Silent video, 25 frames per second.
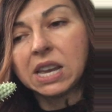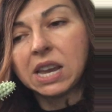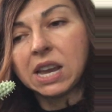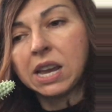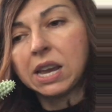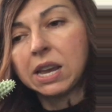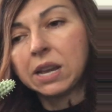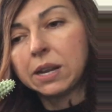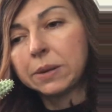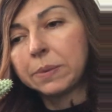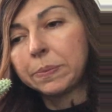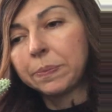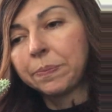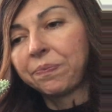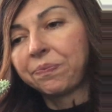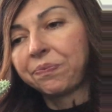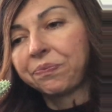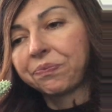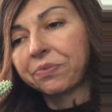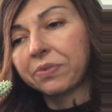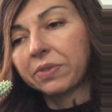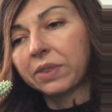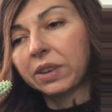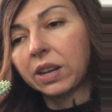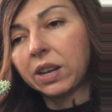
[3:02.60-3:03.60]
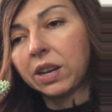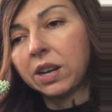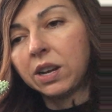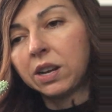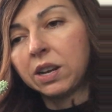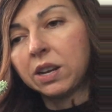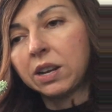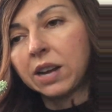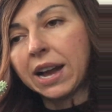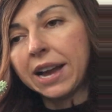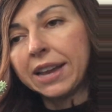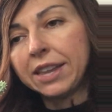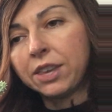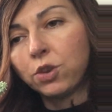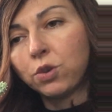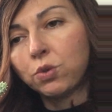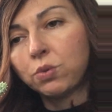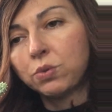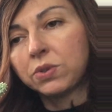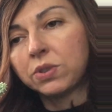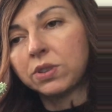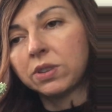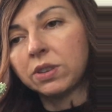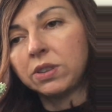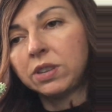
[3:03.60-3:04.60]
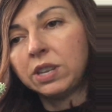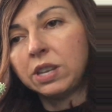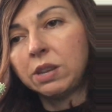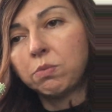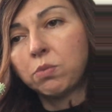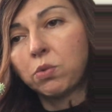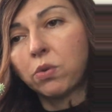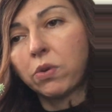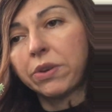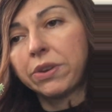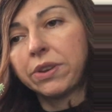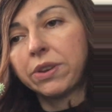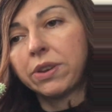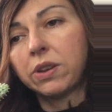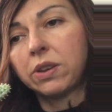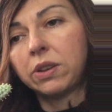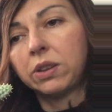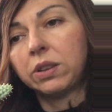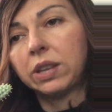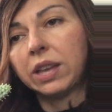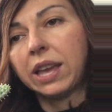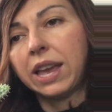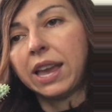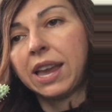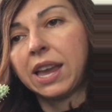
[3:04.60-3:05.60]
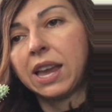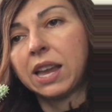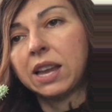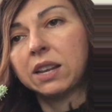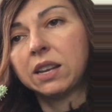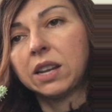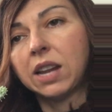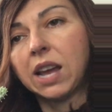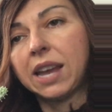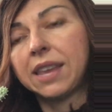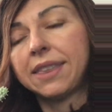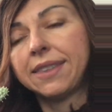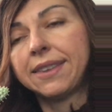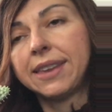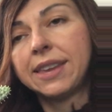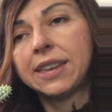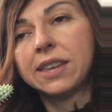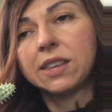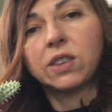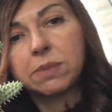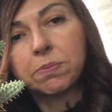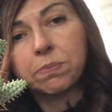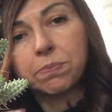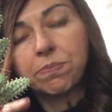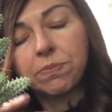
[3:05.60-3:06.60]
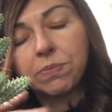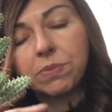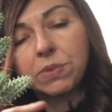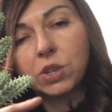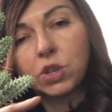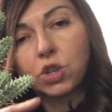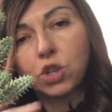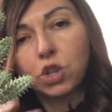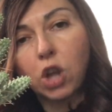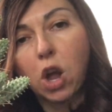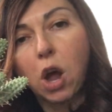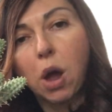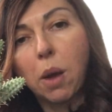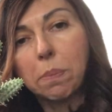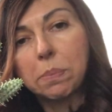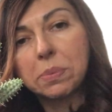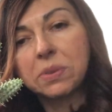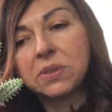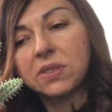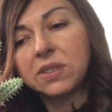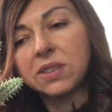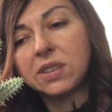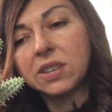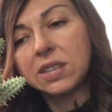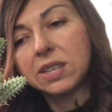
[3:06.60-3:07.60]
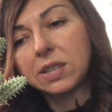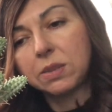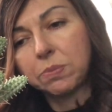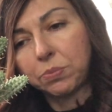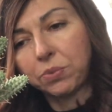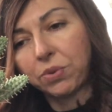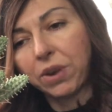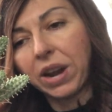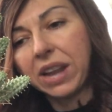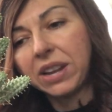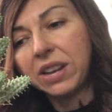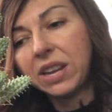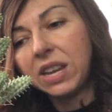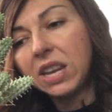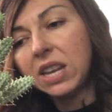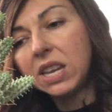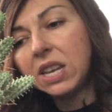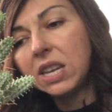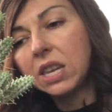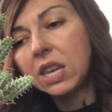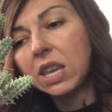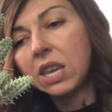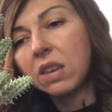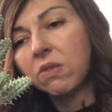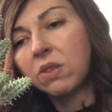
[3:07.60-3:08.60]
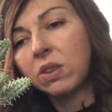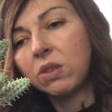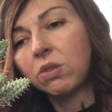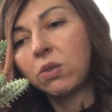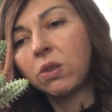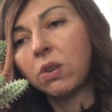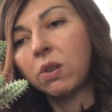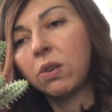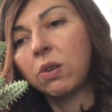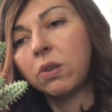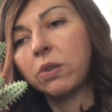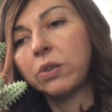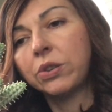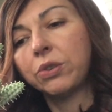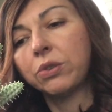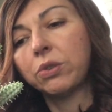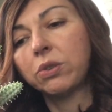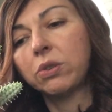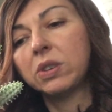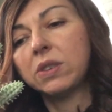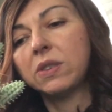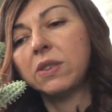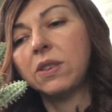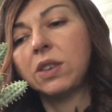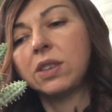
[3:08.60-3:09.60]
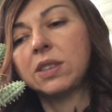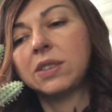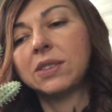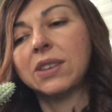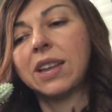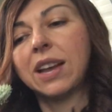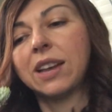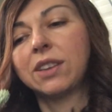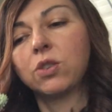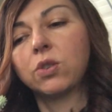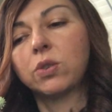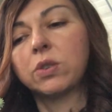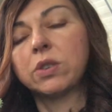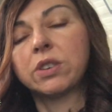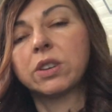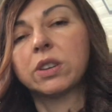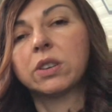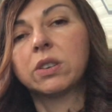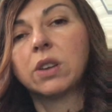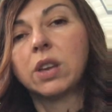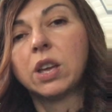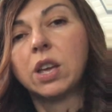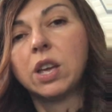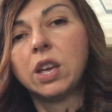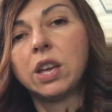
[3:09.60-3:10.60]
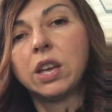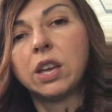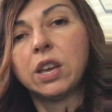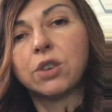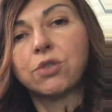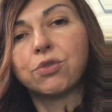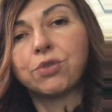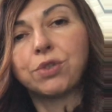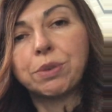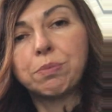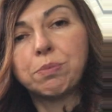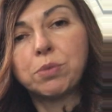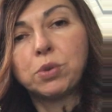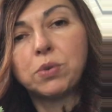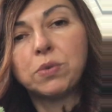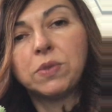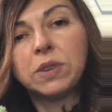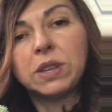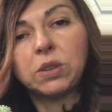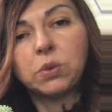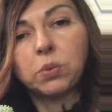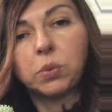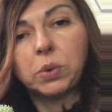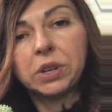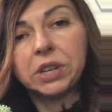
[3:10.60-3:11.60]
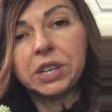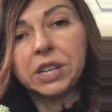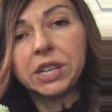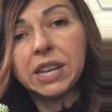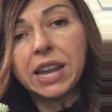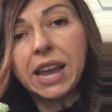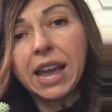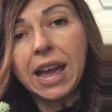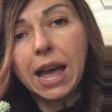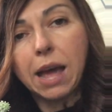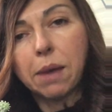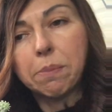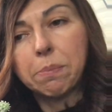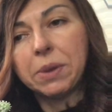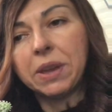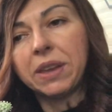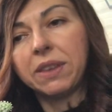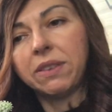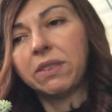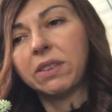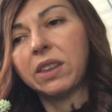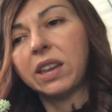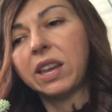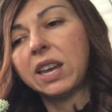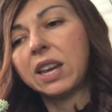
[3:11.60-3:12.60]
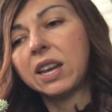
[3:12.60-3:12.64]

and I use neem oil, and I think it stops the spreading, even though, you know, it's not gonna remove it where it happened.